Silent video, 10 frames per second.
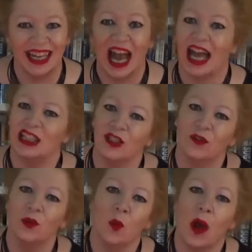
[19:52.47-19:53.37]
and
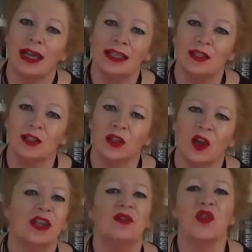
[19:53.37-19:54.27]
different ways of
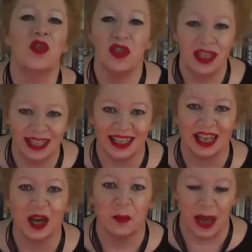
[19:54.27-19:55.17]
even thinking
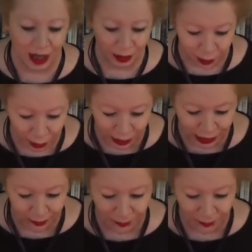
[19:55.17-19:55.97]
about learning.